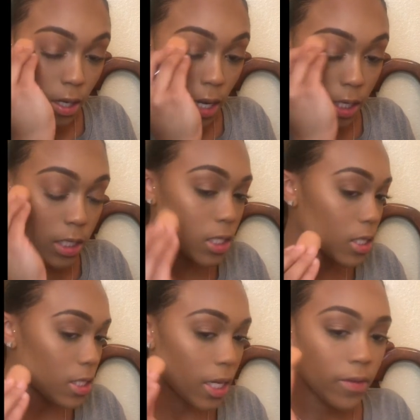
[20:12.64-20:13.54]
I could
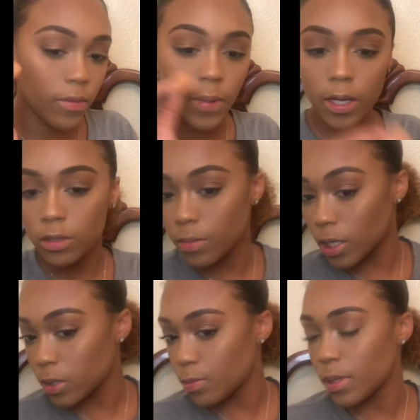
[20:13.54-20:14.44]
just save and buy a new
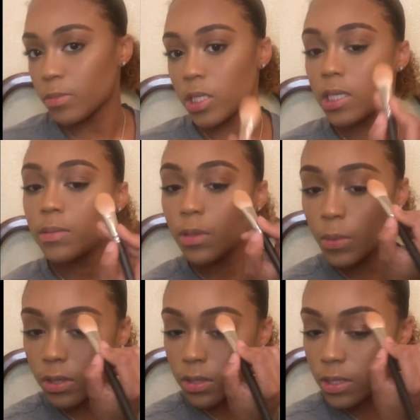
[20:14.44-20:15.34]
brush, but I'm cheap, so I'm
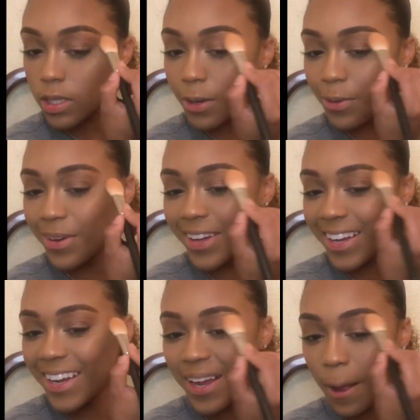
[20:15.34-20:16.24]
gonna use the same
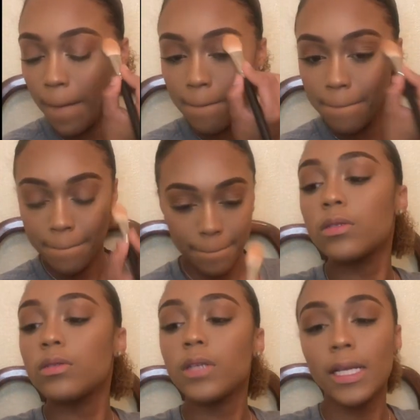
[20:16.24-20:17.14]
one.
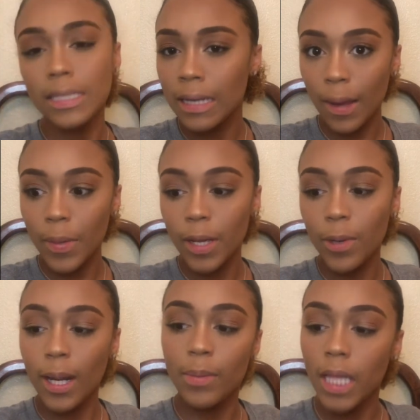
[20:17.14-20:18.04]
Y'all seen that meme
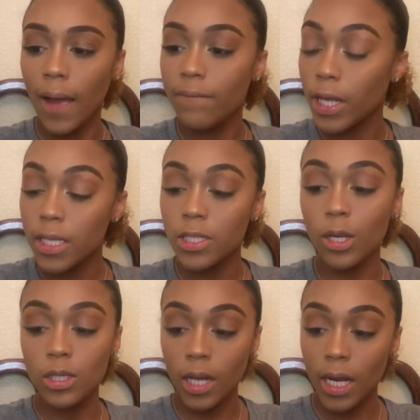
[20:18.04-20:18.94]
where they be like, fellas,
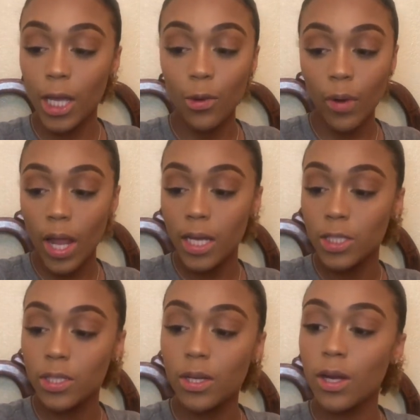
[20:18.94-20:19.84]
don't start getting ready
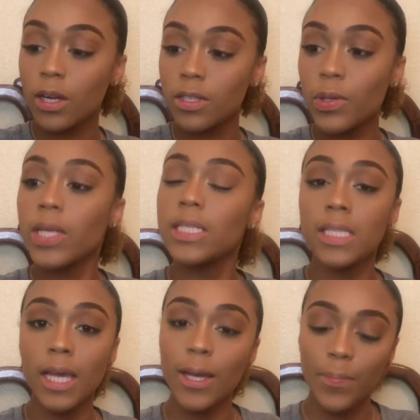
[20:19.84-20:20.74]
until your girl do this
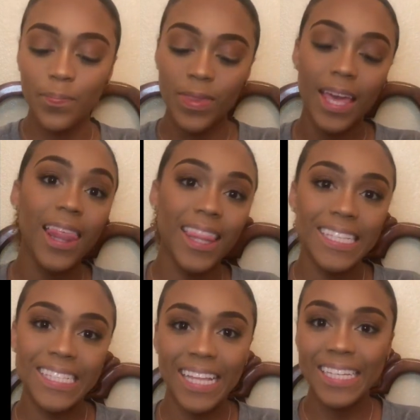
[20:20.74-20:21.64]
step.
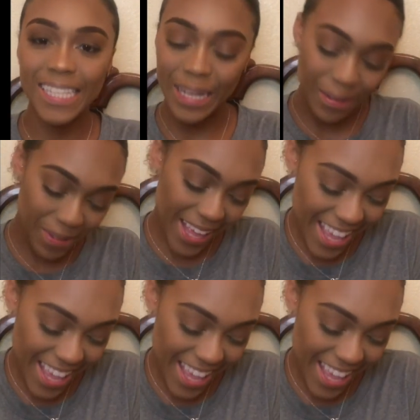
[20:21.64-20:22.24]
This is that step.